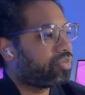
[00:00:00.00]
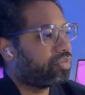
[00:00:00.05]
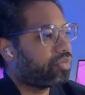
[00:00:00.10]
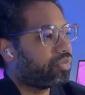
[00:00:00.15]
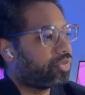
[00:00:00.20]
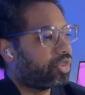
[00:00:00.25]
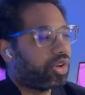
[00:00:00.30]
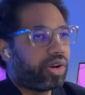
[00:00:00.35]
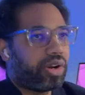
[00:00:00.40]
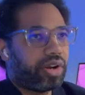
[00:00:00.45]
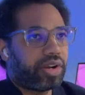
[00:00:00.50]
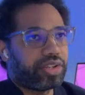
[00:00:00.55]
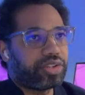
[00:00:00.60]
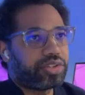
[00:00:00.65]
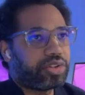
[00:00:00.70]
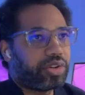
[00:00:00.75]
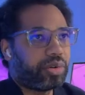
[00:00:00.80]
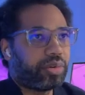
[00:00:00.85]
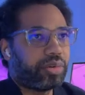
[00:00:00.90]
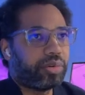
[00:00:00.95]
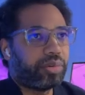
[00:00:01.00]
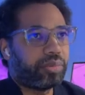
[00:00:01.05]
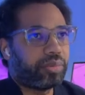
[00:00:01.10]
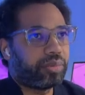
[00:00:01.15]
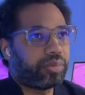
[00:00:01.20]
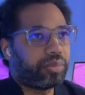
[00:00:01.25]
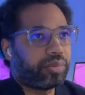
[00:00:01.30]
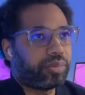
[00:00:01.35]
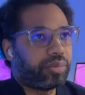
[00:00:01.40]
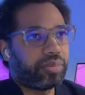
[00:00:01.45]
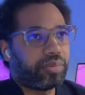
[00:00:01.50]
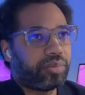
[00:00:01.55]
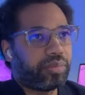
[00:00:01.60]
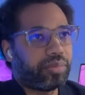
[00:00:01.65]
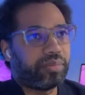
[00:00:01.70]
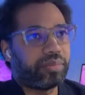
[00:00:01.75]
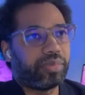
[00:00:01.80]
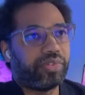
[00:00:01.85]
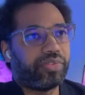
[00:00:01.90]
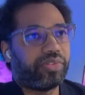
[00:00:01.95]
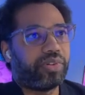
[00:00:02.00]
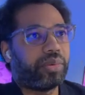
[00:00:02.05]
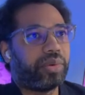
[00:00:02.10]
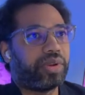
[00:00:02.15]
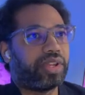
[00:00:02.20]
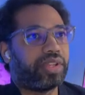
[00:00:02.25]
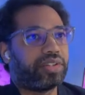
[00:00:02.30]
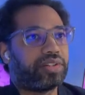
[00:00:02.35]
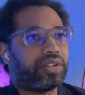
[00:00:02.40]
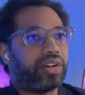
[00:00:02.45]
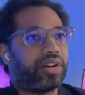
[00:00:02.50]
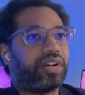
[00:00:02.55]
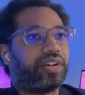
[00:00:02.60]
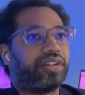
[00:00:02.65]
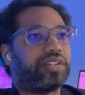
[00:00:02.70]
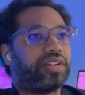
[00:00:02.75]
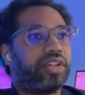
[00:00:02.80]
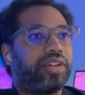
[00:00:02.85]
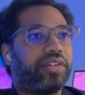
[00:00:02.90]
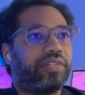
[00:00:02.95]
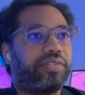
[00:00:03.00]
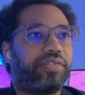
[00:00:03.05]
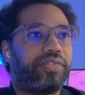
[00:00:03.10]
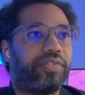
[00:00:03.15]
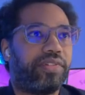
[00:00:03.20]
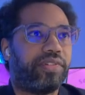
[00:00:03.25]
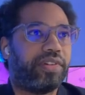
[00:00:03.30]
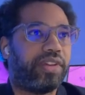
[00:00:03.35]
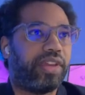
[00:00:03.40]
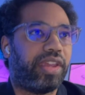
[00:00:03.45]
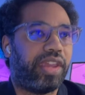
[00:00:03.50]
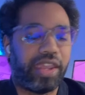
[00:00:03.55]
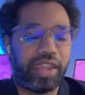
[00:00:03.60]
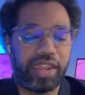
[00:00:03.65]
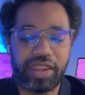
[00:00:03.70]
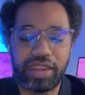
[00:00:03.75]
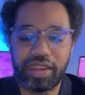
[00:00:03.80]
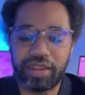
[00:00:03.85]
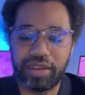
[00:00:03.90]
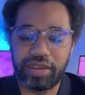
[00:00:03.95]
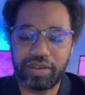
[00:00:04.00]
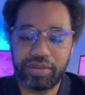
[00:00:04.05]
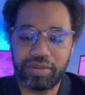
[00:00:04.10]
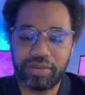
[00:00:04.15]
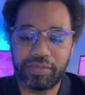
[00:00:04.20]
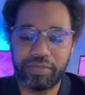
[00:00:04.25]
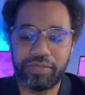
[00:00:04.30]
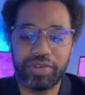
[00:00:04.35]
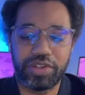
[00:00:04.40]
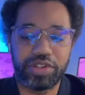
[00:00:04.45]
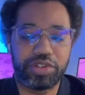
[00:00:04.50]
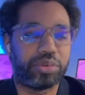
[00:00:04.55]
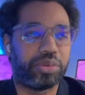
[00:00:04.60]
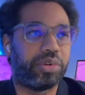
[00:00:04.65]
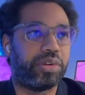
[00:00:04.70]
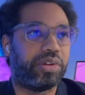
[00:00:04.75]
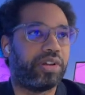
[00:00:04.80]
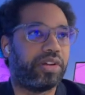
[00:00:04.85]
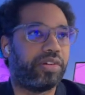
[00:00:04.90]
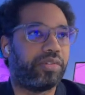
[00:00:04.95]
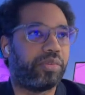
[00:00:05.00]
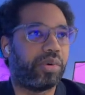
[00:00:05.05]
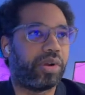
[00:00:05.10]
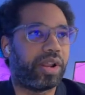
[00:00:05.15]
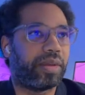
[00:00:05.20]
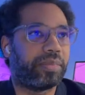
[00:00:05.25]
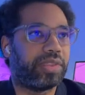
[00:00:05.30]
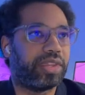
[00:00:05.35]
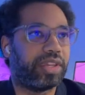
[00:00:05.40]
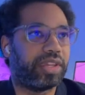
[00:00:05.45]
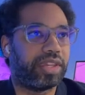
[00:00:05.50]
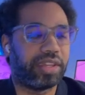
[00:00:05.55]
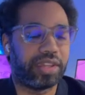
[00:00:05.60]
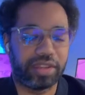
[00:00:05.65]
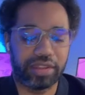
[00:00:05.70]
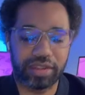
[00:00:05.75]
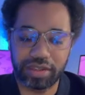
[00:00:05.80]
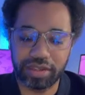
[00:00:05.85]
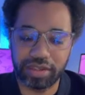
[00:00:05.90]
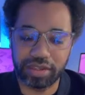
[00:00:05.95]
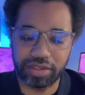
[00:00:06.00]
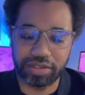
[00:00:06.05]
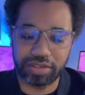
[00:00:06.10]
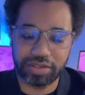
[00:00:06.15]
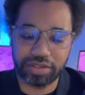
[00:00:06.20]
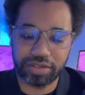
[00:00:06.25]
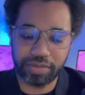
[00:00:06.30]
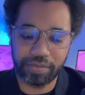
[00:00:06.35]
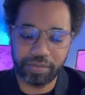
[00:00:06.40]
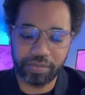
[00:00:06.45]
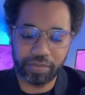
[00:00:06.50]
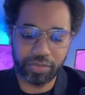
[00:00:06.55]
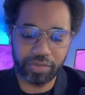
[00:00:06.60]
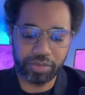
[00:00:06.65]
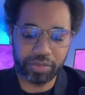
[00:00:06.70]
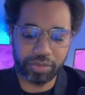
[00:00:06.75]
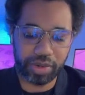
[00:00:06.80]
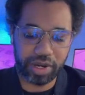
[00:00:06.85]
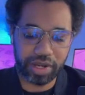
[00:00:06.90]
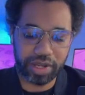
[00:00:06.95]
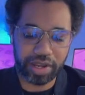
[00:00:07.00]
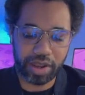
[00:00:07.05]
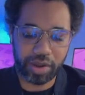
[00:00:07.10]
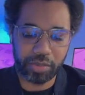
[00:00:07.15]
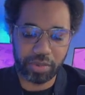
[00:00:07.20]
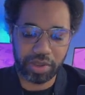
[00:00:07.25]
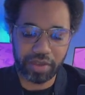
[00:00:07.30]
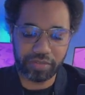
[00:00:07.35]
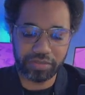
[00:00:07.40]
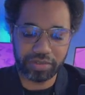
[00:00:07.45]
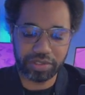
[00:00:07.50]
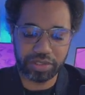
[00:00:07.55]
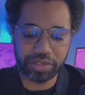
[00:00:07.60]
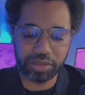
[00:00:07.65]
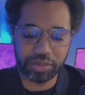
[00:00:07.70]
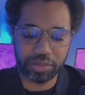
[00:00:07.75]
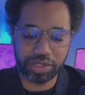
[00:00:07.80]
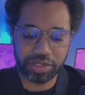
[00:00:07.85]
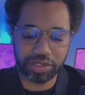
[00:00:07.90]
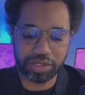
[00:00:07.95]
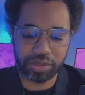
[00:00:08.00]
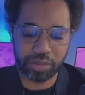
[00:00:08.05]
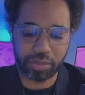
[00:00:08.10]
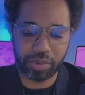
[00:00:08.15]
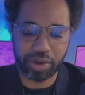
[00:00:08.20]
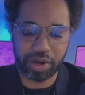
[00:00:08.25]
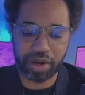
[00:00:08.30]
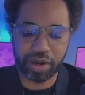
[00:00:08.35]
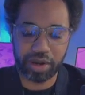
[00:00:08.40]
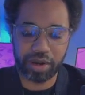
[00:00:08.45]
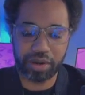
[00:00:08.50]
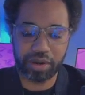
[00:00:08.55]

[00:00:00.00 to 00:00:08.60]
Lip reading: right, so before we get started, to give a visual of what I'm thinking is, right now we have a situation where